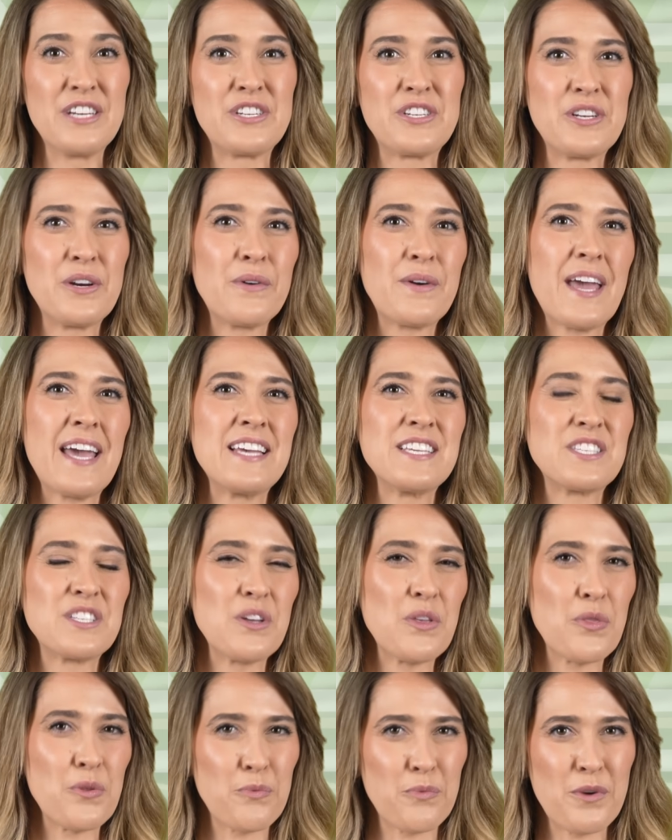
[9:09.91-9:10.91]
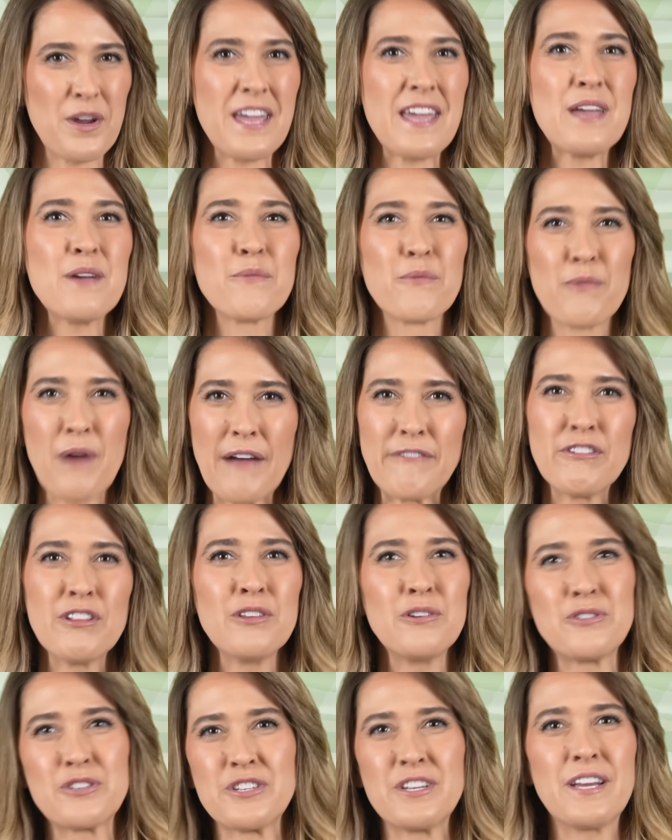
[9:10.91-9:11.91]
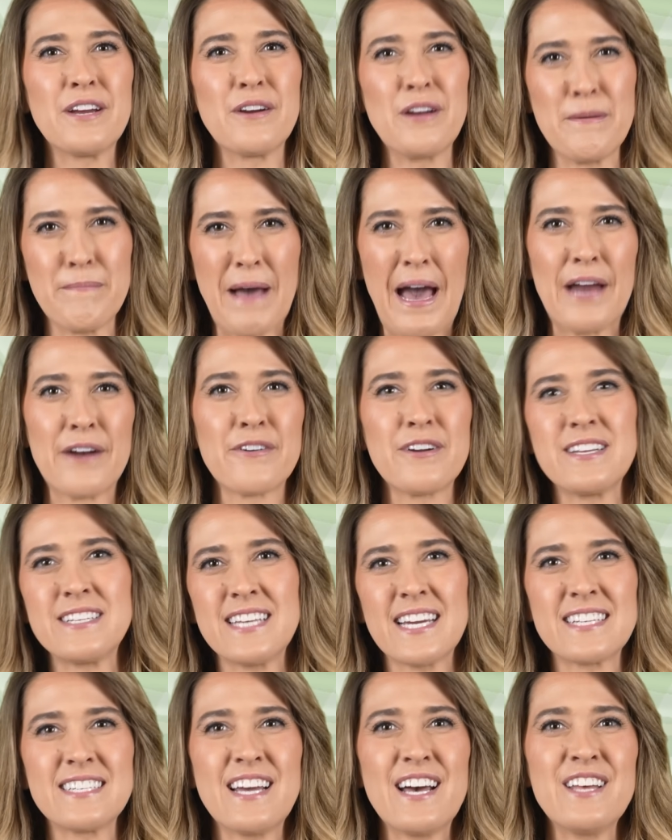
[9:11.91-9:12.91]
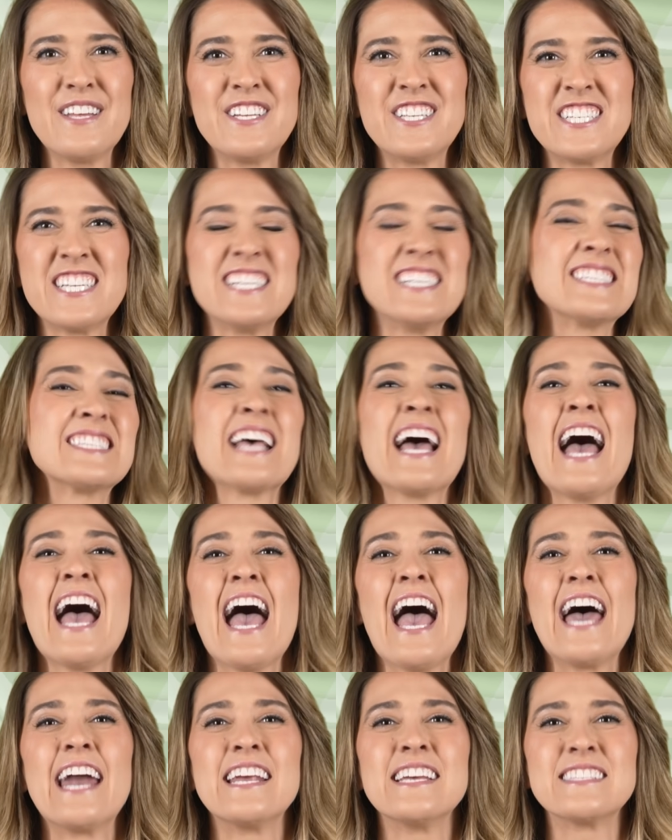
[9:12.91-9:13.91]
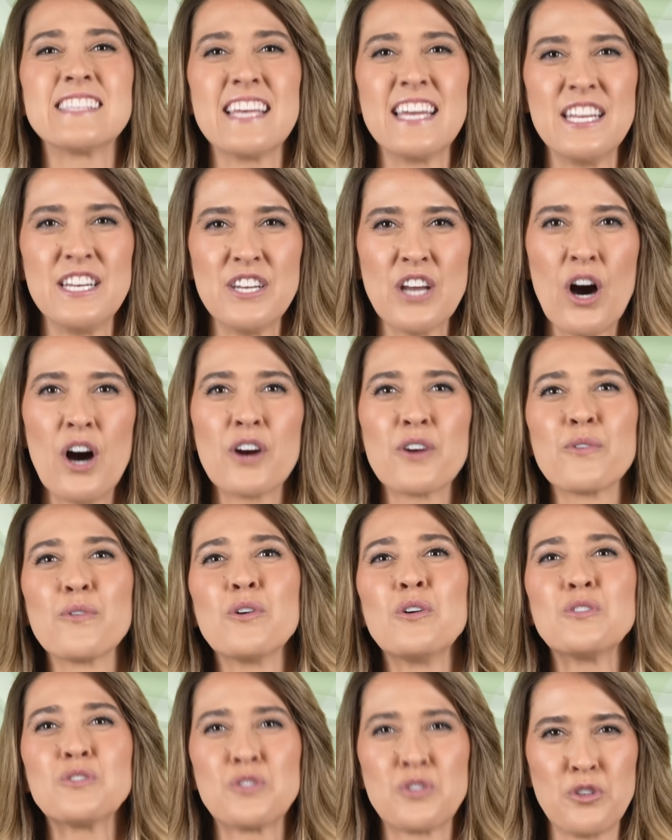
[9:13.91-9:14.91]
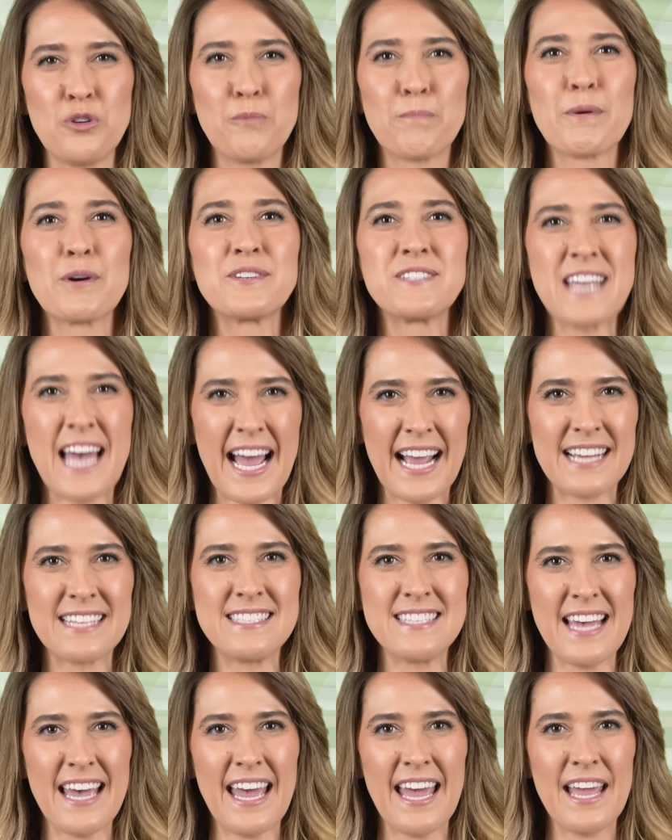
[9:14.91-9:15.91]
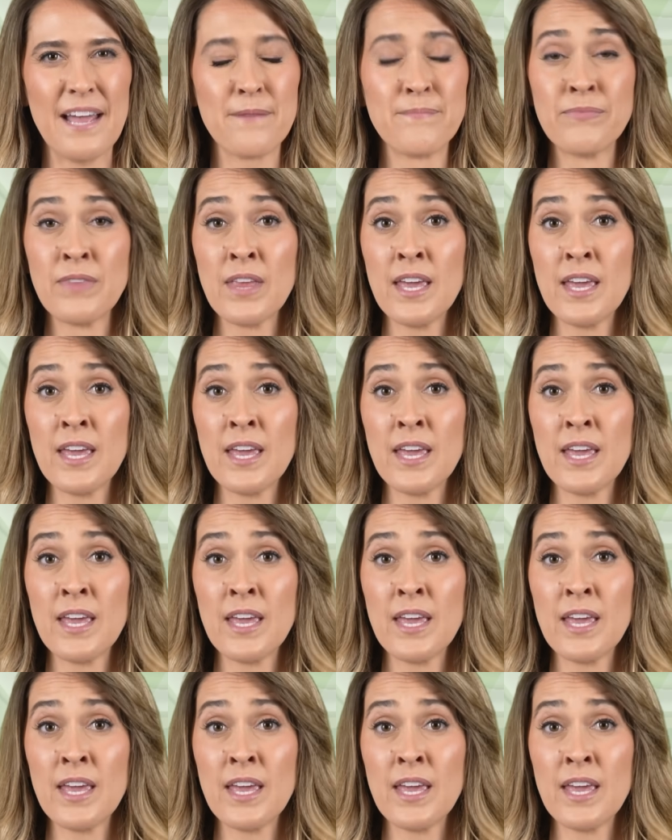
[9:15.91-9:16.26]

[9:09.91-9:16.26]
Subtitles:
showcased 3 revolutionary battery technologies at its inaugural Super Tech Day.